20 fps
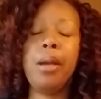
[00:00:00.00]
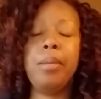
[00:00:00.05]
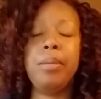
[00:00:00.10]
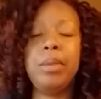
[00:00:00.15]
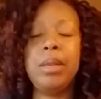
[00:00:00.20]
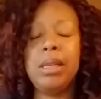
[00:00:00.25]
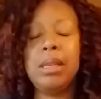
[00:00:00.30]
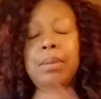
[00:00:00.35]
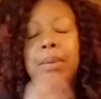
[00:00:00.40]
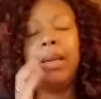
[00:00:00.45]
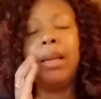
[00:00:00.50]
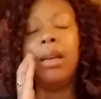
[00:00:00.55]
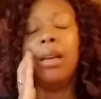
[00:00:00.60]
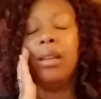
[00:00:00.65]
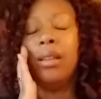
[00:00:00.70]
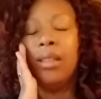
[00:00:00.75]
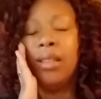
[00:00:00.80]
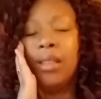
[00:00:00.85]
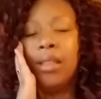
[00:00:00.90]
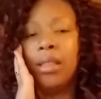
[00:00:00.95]
just
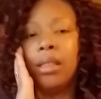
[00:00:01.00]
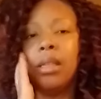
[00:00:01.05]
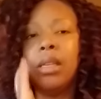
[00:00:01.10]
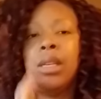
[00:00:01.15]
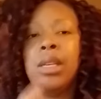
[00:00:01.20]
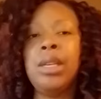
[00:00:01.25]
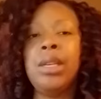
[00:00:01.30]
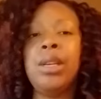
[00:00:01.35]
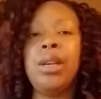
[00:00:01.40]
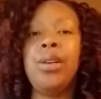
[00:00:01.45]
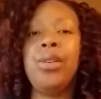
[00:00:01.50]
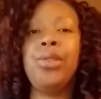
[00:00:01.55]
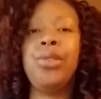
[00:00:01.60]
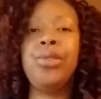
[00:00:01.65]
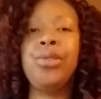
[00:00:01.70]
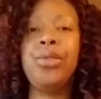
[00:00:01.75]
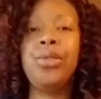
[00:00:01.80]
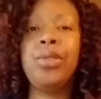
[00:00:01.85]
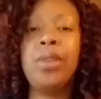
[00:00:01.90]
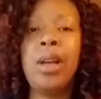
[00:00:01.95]
because, you know,
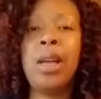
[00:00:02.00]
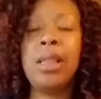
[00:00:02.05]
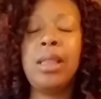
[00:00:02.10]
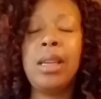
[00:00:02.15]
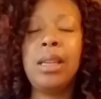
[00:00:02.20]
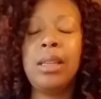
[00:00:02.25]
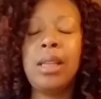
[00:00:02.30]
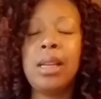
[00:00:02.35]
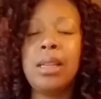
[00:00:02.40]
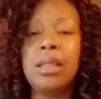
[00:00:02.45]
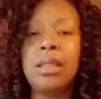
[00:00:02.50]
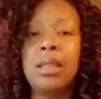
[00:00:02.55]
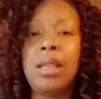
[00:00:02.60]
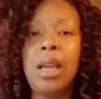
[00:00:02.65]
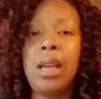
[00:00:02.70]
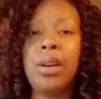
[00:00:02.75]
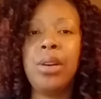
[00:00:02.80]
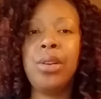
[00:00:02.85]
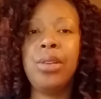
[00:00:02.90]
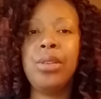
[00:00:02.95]
I think that's
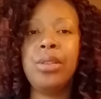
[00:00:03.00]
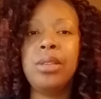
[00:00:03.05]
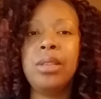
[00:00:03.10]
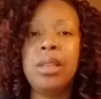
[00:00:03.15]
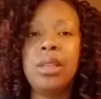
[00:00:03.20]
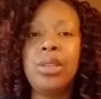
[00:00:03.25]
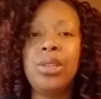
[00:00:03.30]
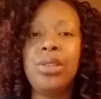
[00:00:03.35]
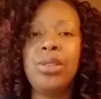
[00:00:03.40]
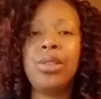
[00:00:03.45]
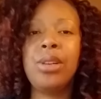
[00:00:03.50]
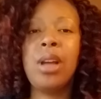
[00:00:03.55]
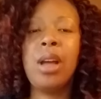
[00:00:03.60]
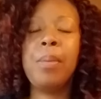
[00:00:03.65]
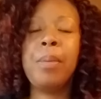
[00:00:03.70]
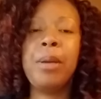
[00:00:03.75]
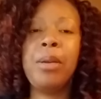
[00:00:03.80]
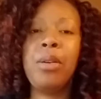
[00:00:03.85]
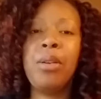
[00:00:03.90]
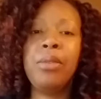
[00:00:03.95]
standard since you're
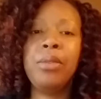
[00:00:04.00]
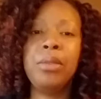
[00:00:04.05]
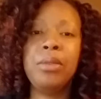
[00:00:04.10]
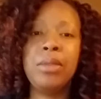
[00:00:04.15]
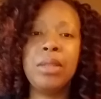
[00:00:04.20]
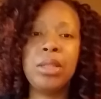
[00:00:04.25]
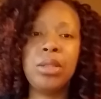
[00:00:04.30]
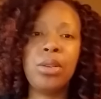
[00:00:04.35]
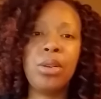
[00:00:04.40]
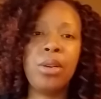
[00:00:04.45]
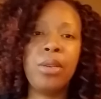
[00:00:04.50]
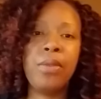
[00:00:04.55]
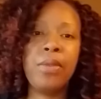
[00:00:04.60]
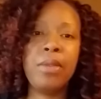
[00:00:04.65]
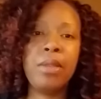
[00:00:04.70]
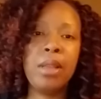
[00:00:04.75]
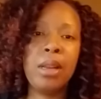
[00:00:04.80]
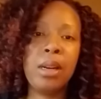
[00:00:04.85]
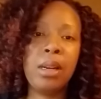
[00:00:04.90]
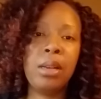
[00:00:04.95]
coming off of a soft
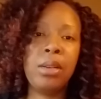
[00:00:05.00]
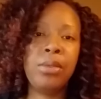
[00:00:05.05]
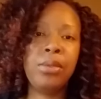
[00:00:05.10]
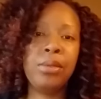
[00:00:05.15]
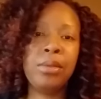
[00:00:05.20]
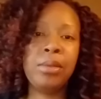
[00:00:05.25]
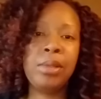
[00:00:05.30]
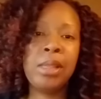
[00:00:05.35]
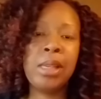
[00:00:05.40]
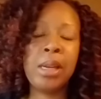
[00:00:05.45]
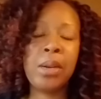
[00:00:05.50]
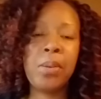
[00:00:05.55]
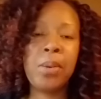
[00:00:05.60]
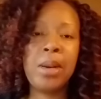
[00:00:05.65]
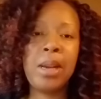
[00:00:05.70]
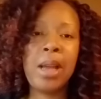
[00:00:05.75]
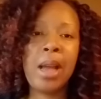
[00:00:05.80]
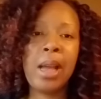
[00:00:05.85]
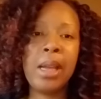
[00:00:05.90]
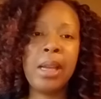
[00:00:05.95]
and then a liquid
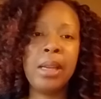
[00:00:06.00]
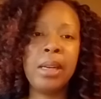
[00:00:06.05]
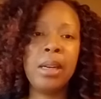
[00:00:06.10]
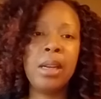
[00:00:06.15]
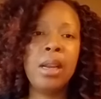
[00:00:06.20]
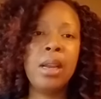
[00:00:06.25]
diet.